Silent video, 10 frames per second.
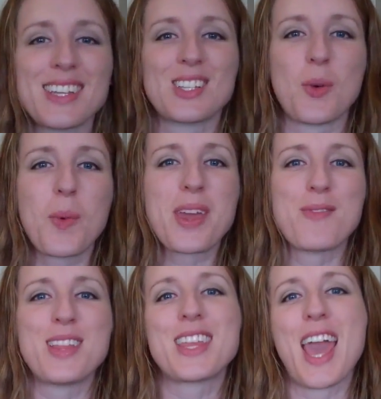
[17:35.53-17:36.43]
lazy to
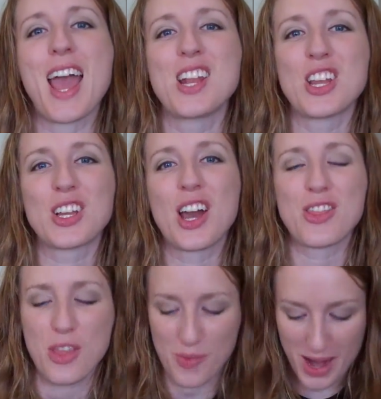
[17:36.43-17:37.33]
weave in the end
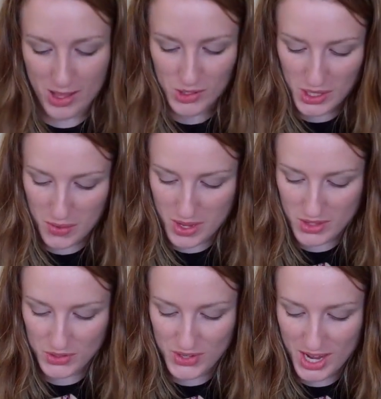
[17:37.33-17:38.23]
and cut the thread.
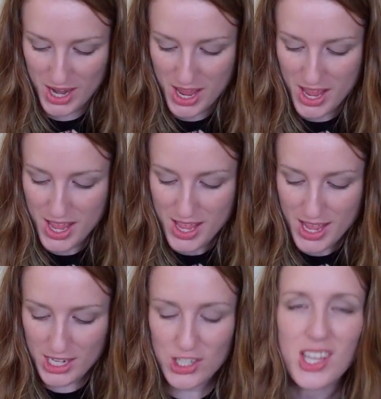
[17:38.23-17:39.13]
So instead,
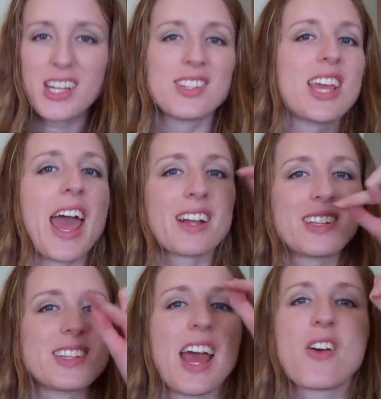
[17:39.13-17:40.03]
I just kind of
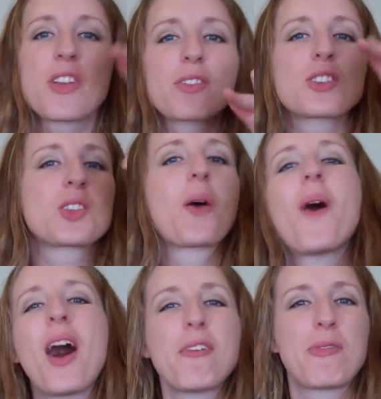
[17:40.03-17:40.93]
tacked it down every
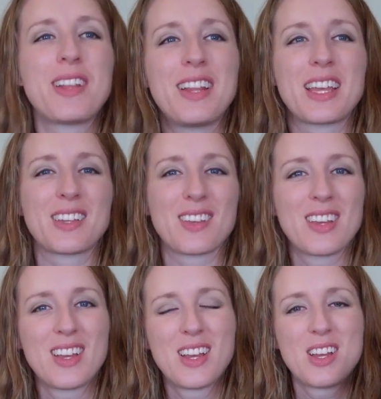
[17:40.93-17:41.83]
so often,
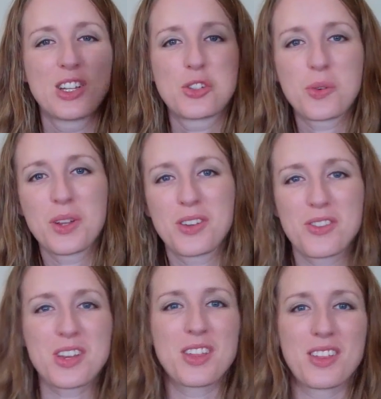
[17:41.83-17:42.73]
like drew it